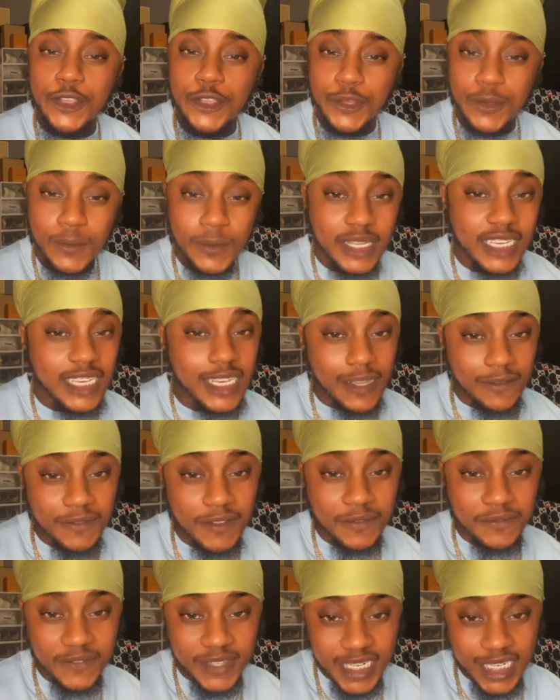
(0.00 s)
you will
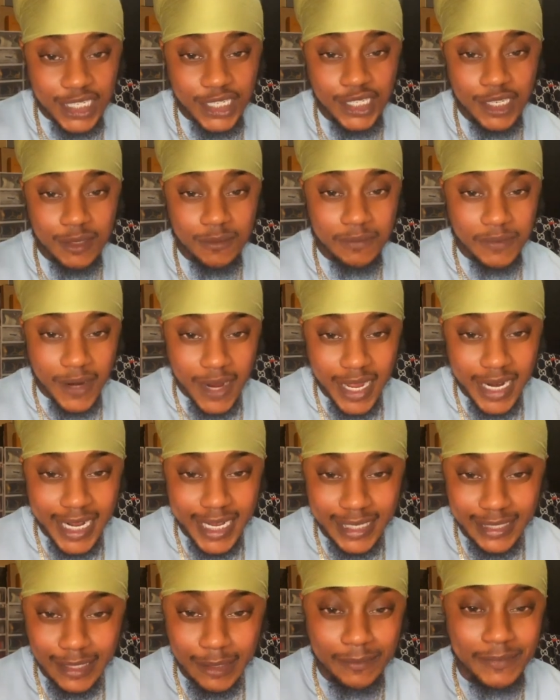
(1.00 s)
love the finishing
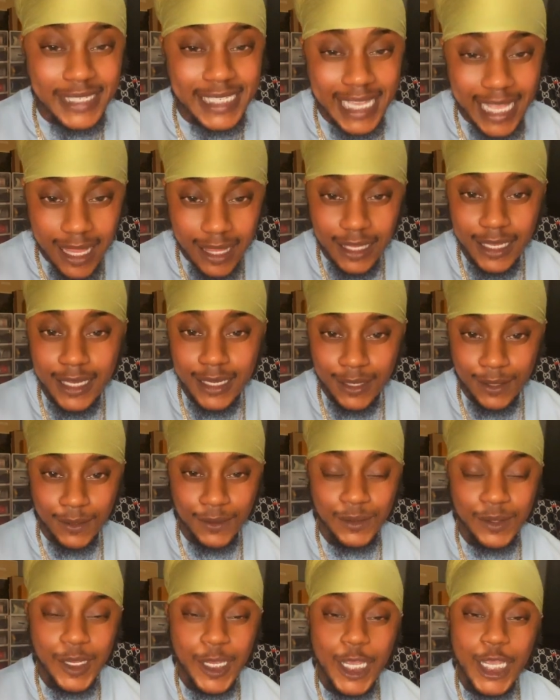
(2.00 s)
products. I'm telling
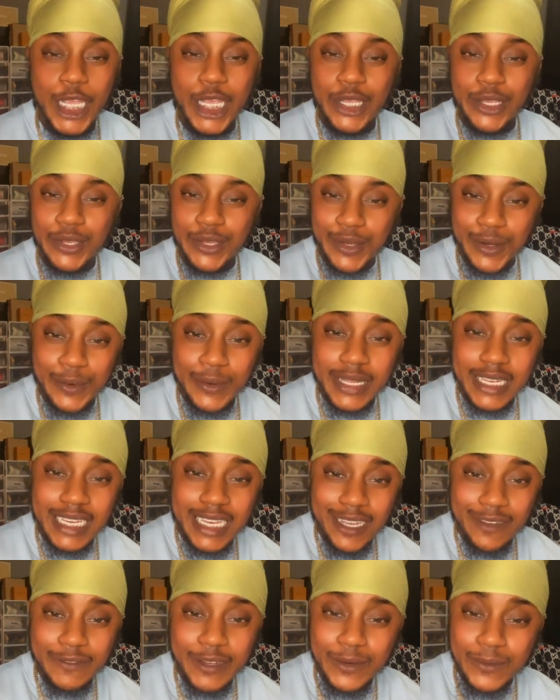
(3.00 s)
you, you
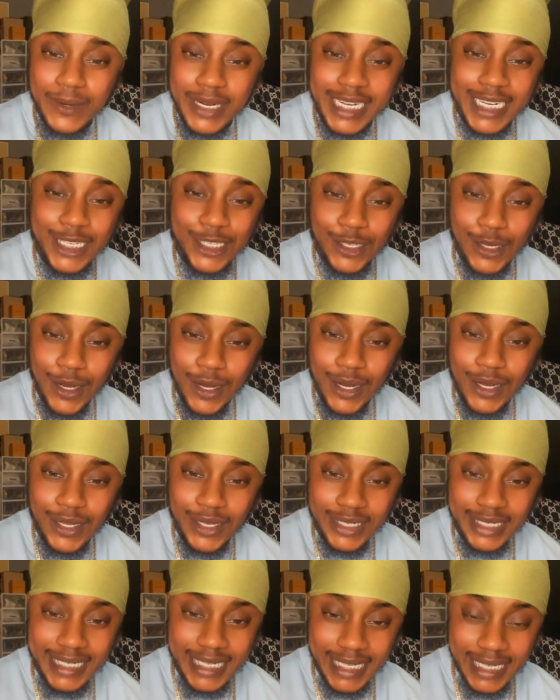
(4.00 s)
will love it when it's
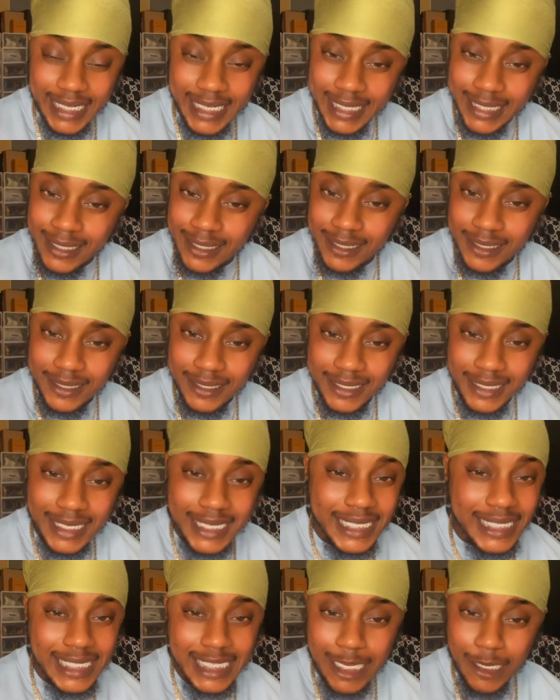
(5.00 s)
all done.
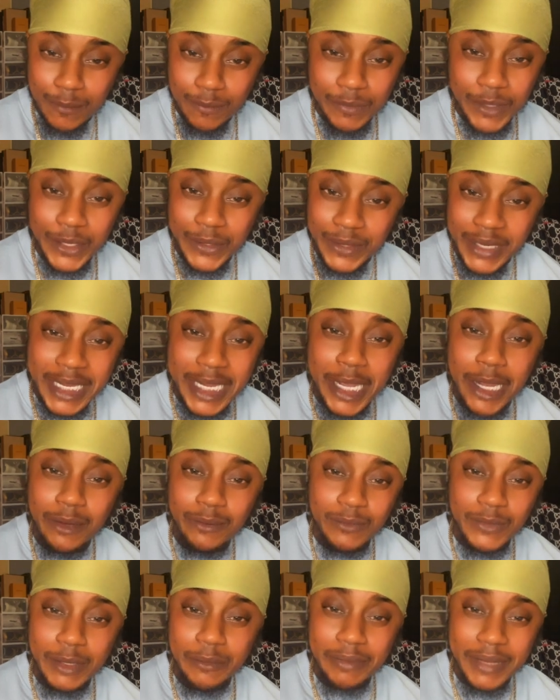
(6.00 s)
Listen, beauty
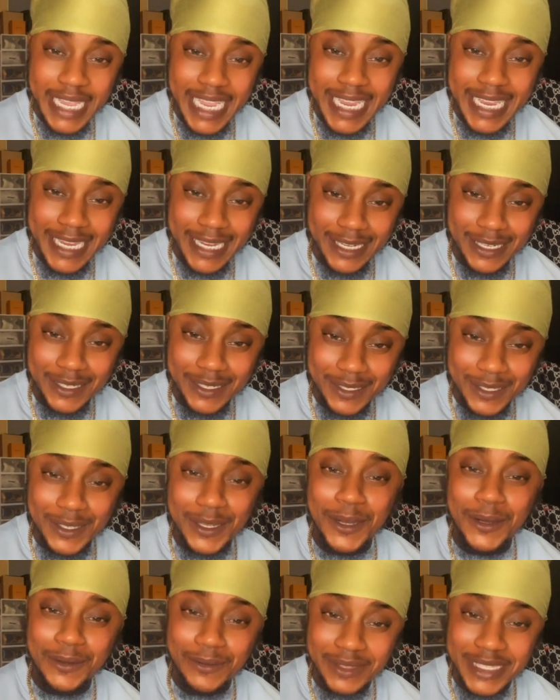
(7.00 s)
come with pain.
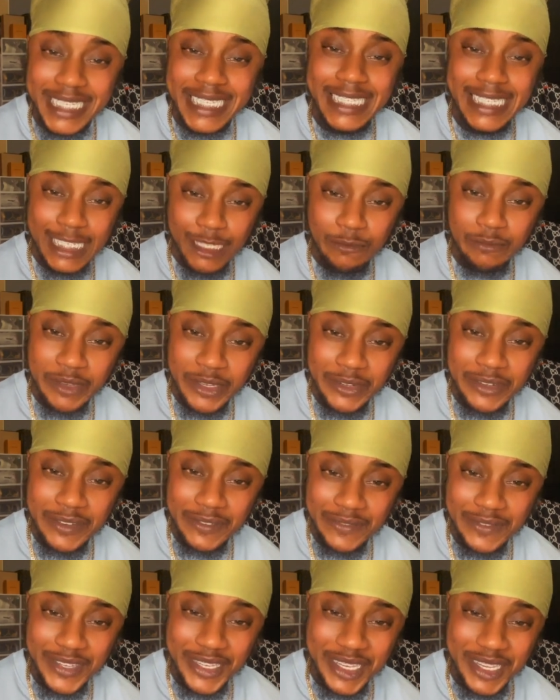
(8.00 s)
So this is
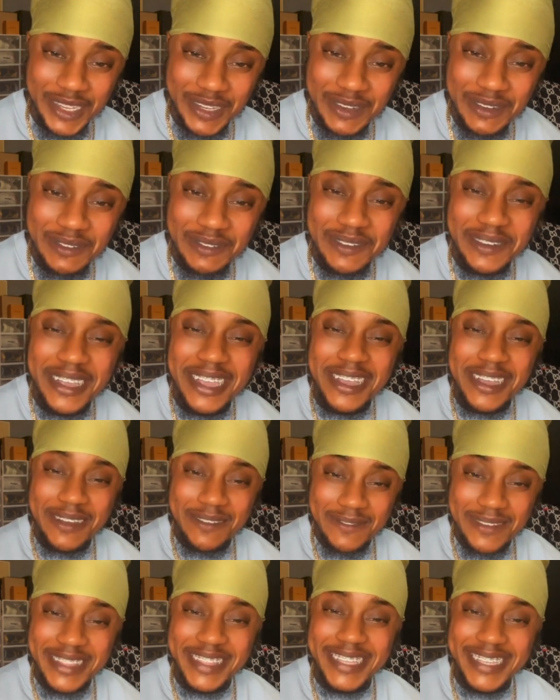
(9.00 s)
beauty for you,
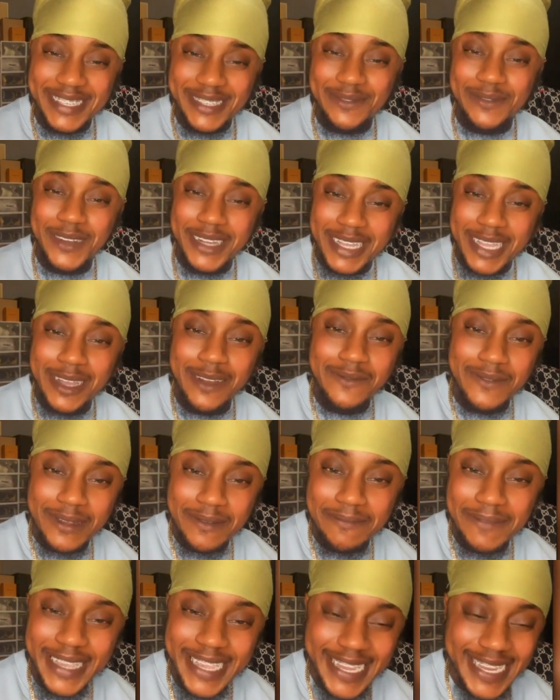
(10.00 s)
but this will come
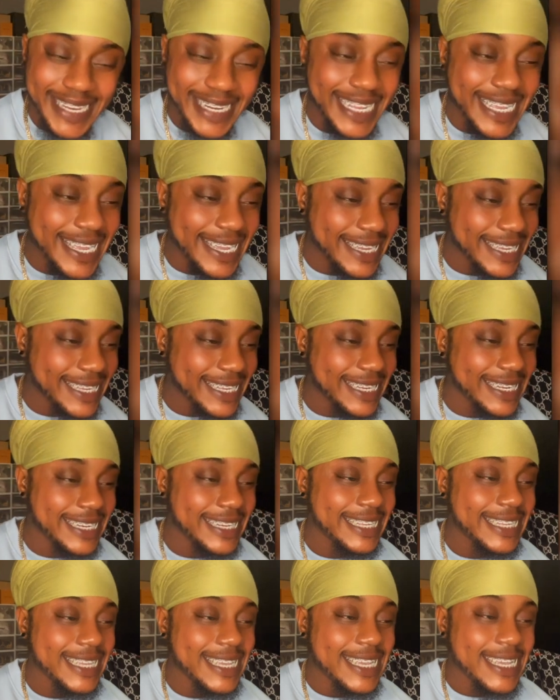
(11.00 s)
with pain.
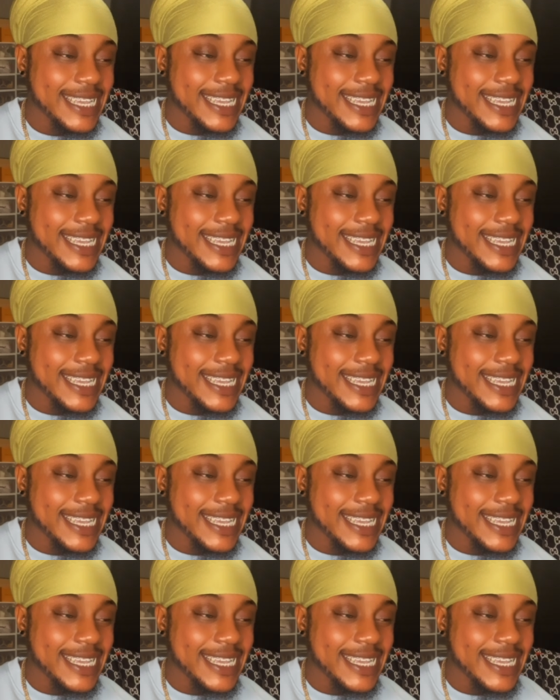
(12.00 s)
And